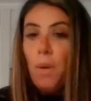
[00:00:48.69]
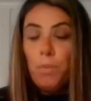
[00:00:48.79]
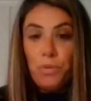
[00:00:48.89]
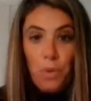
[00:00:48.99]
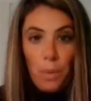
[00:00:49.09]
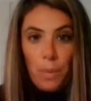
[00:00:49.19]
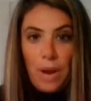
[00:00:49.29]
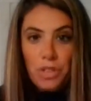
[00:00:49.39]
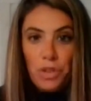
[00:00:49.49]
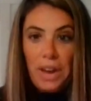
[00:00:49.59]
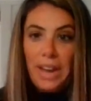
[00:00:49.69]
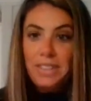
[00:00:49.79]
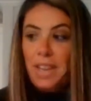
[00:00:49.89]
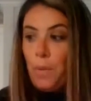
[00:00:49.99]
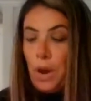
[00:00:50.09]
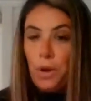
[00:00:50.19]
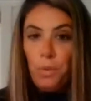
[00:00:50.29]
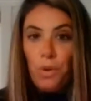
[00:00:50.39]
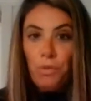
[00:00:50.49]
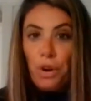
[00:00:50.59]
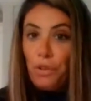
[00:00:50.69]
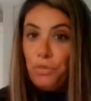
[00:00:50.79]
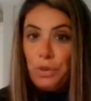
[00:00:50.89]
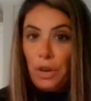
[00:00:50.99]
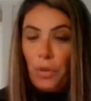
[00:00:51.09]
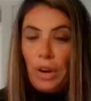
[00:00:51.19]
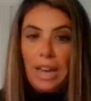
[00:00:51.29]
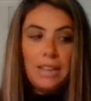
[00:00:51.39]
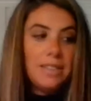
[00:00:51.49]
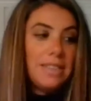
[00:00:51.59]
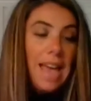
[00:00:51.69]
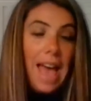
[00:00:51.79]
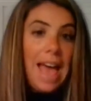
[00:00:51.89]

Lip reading: Before we wash our hands, I want to go over our food ingredients